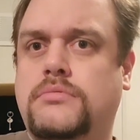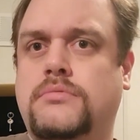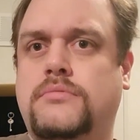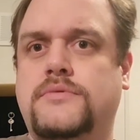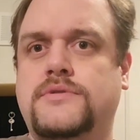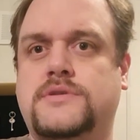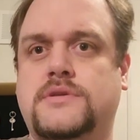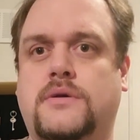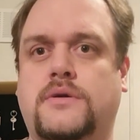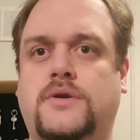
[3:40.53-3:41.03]

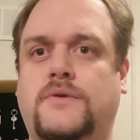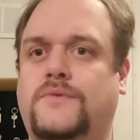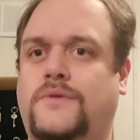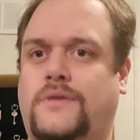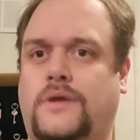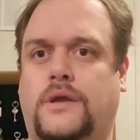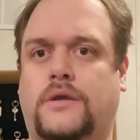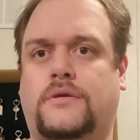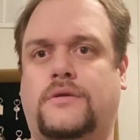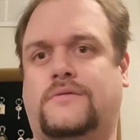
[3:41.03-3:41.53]
so you would
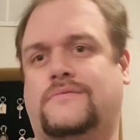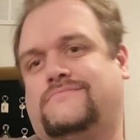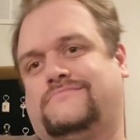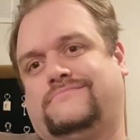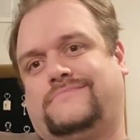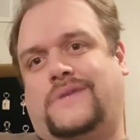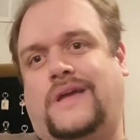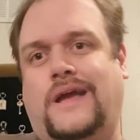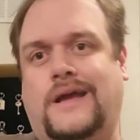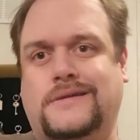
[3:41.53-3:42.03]
think it
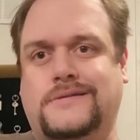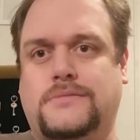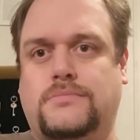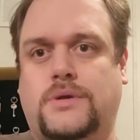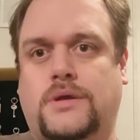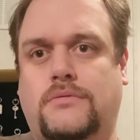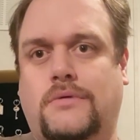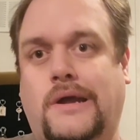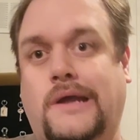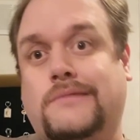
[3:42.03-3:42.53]
has to be,
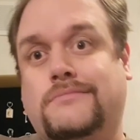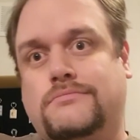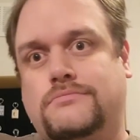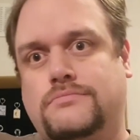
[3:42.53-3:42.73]
right?